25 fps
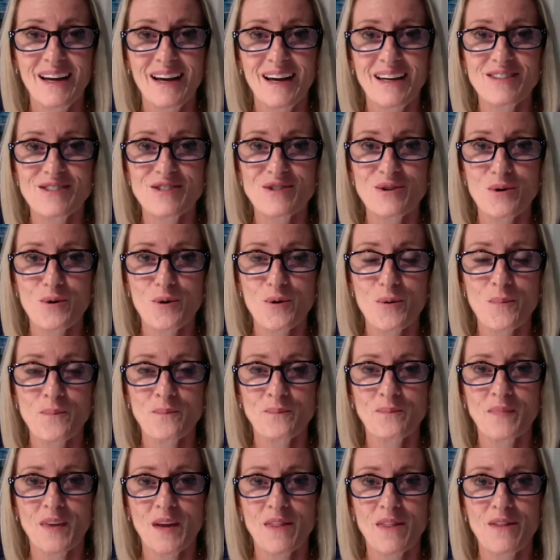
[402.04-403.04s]
So
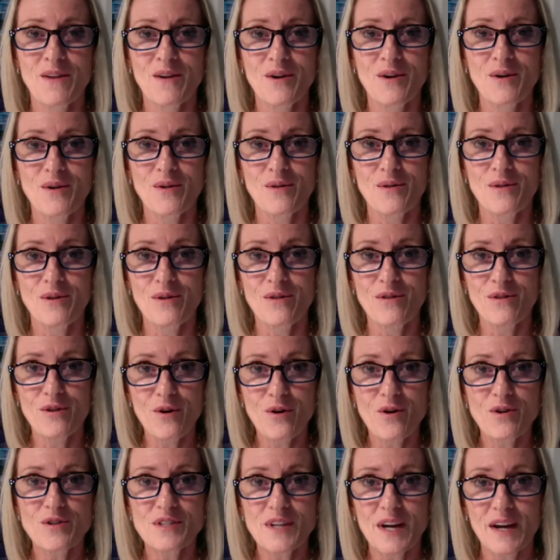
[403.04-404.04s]
the
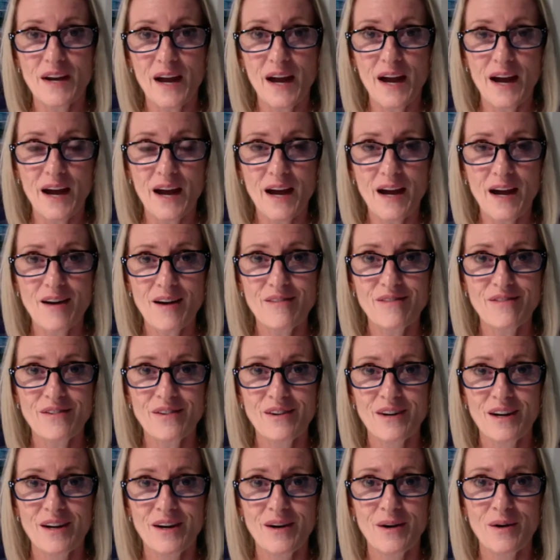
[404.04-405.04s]
thoughts I have
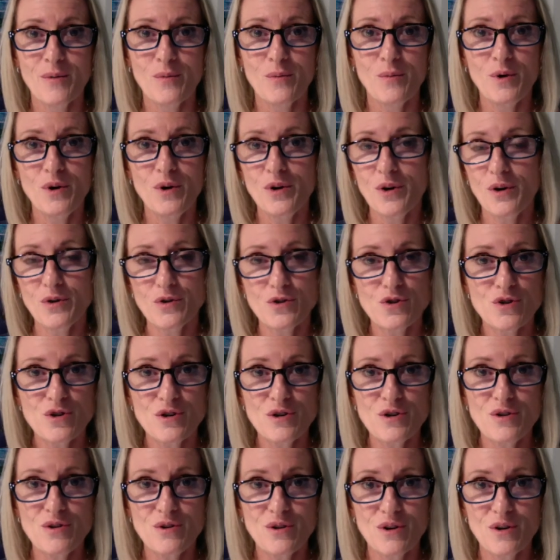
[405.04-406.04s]
were not
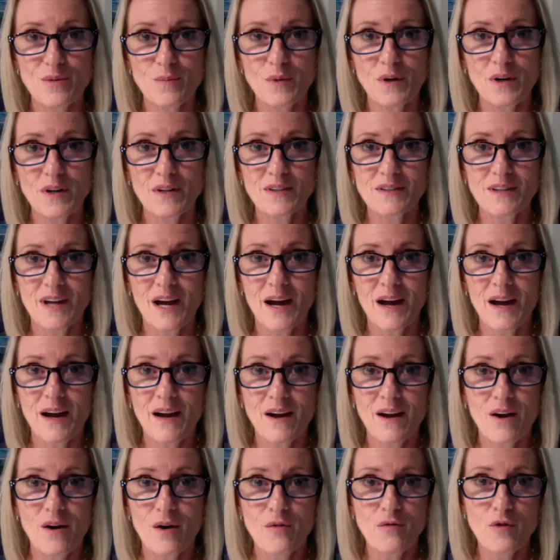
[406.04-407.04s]
true, because
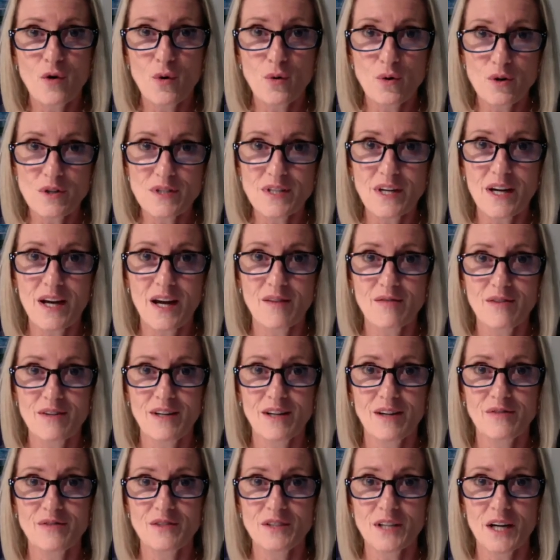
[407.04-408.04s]
of course I have
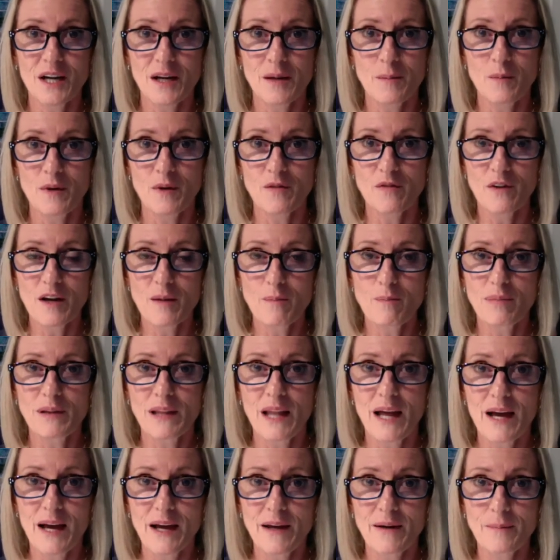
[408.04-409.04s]
enough time. If I
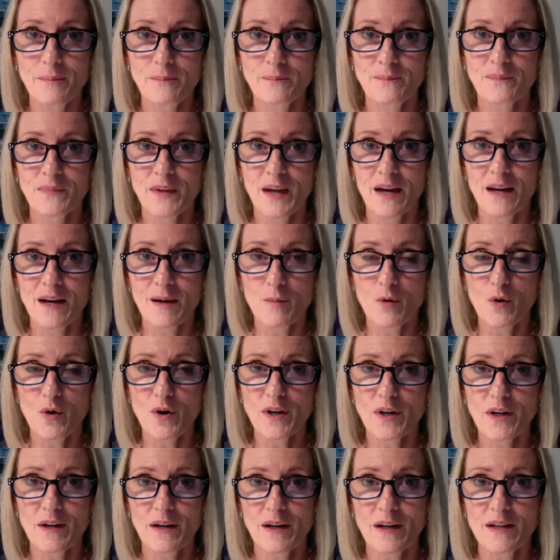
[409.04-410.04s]
plan and I'm
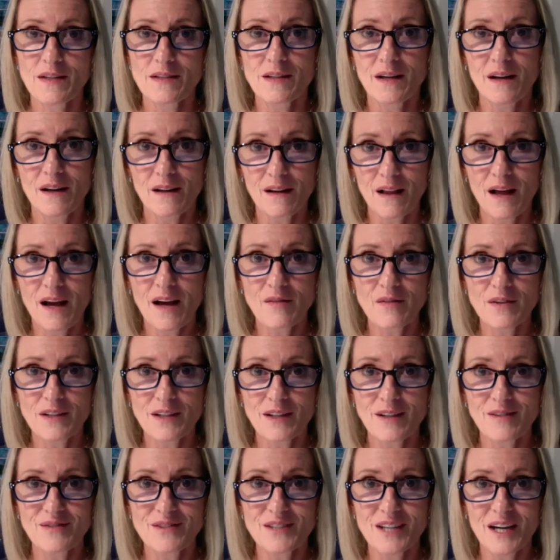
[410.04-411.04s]
organized, I'll have
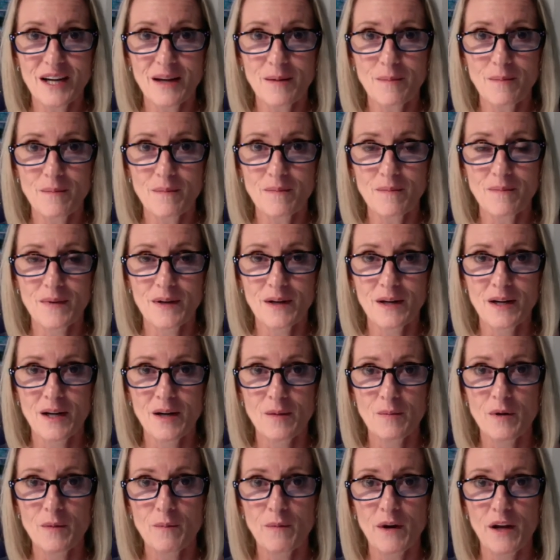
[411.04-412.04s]
enough time.
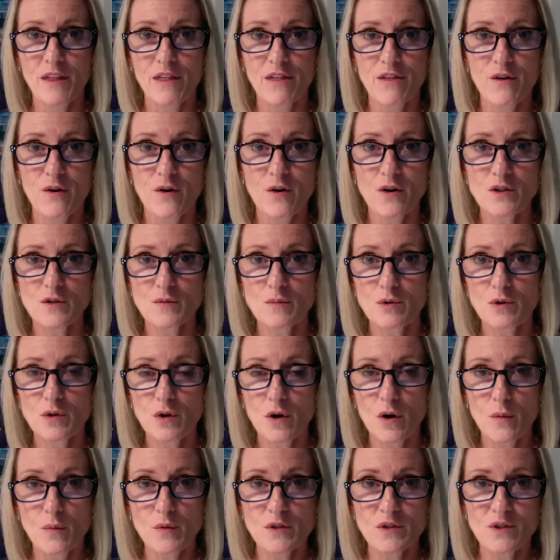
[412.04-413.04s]
But my thoughts would
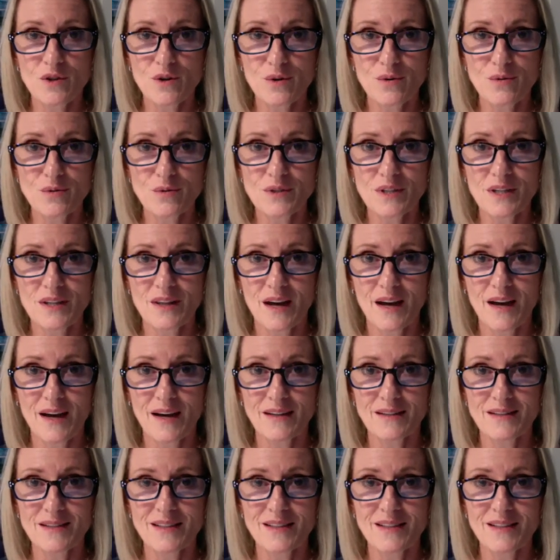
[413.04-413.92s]
always go to that.